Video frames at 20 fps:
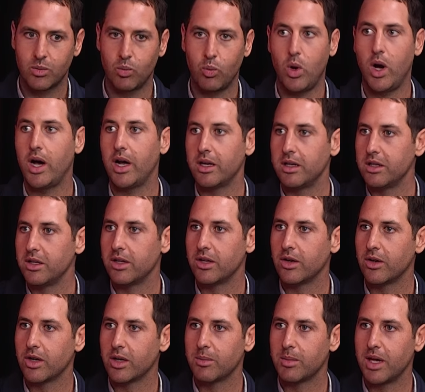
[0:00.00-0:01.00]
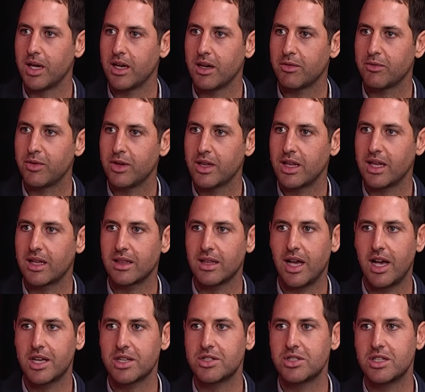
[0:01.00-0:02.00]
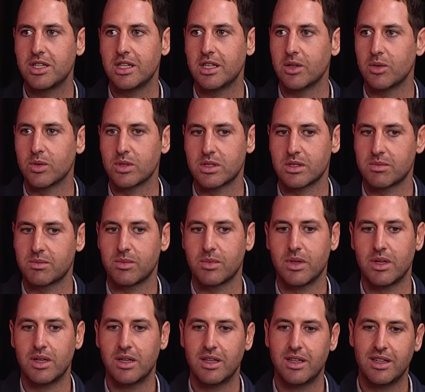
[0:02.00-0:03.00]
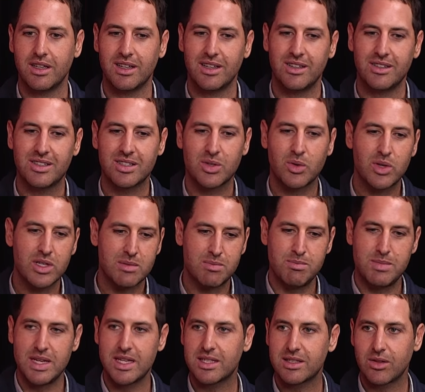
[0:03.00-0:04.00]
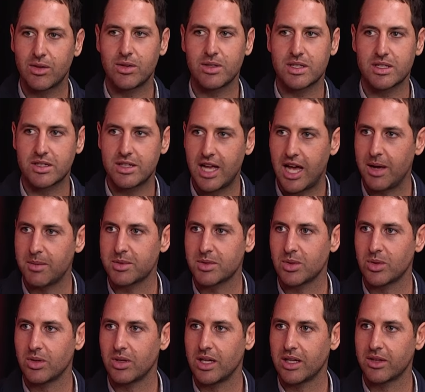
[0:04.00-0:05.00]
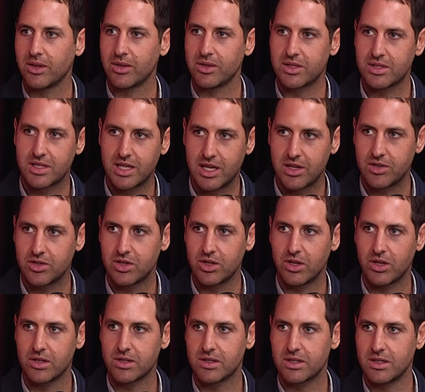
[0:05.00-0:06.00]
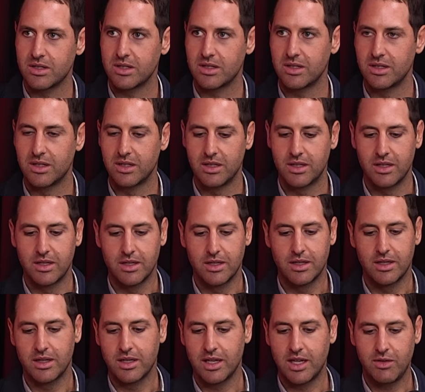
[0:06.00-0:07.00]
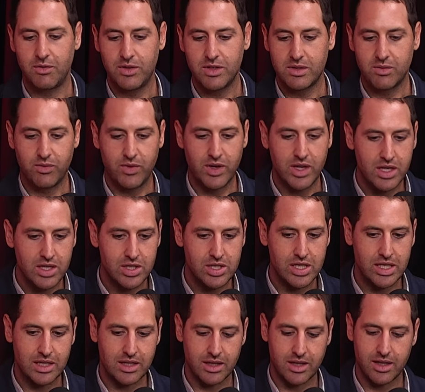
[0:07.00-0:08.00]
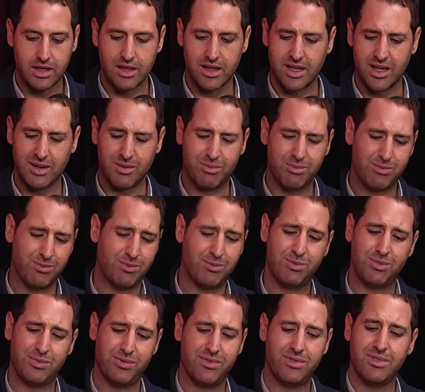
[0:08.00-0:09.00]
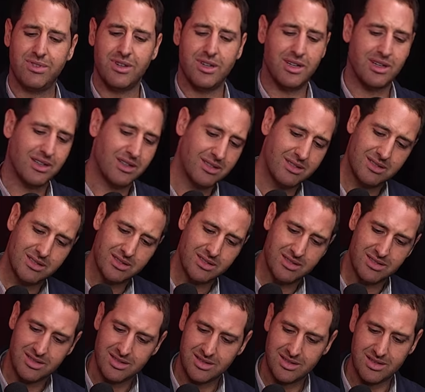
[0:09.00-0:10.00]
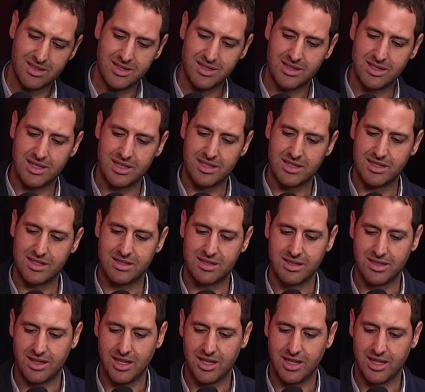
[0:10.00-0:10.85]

one, you know what I mean? I feel like last year there was he just always missed those snaps or like those set shots, hmm. and if he's finishing, then like, phew, yeah, it's it's, it's